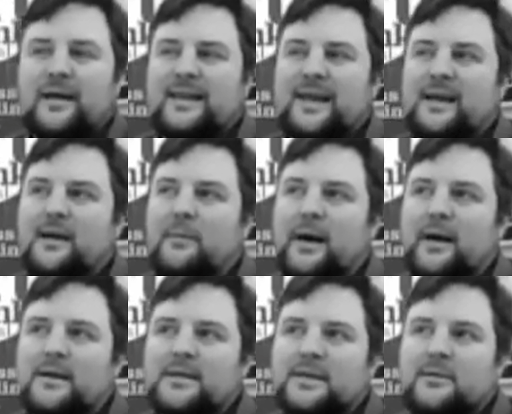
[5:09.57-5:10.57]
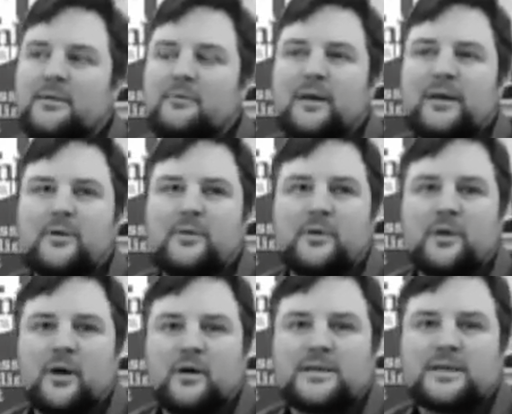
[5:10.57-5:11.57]
think about whether or
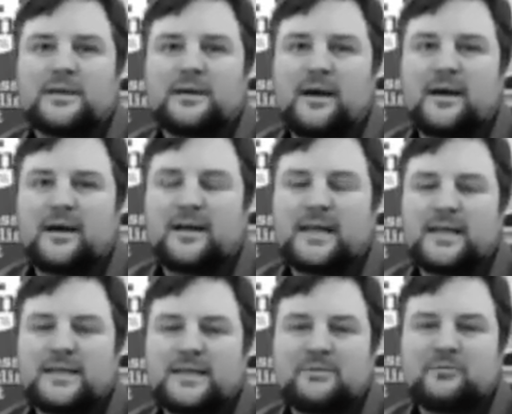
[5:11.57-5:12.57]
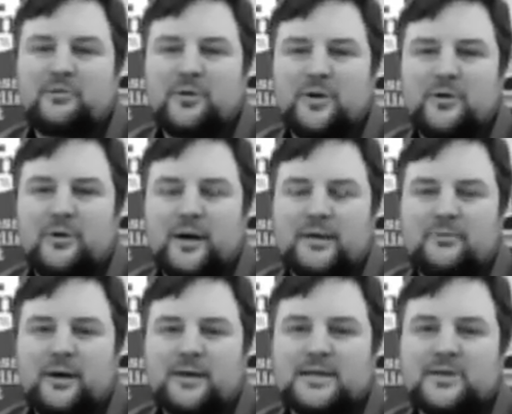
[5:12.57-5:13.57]
not these were quite the
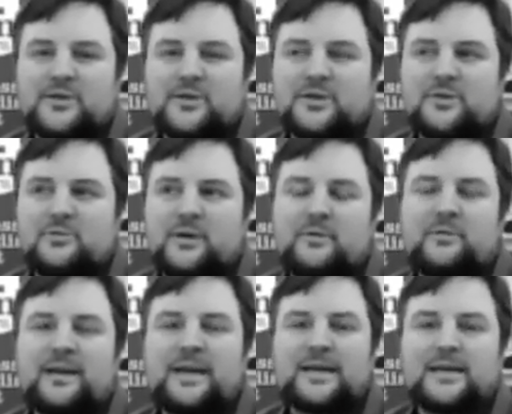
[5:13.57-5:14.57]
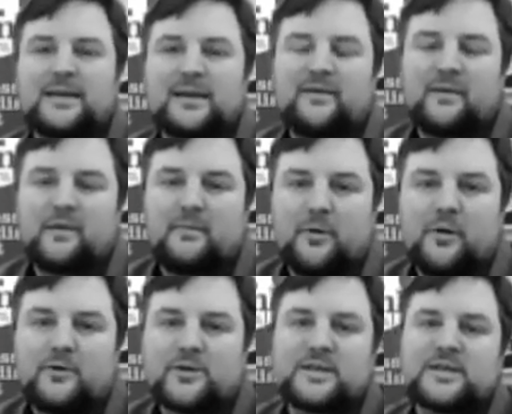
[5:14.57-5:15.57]
right solutions or whether we needed a different
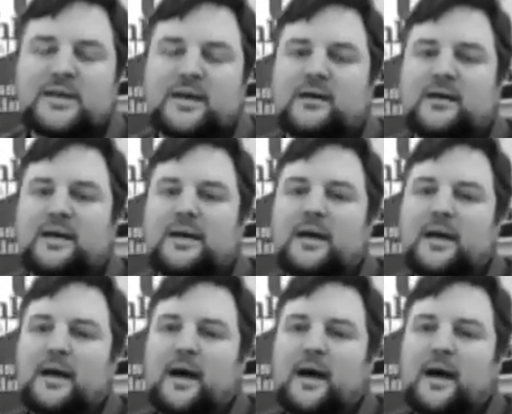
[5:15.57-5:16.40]
approach entirely.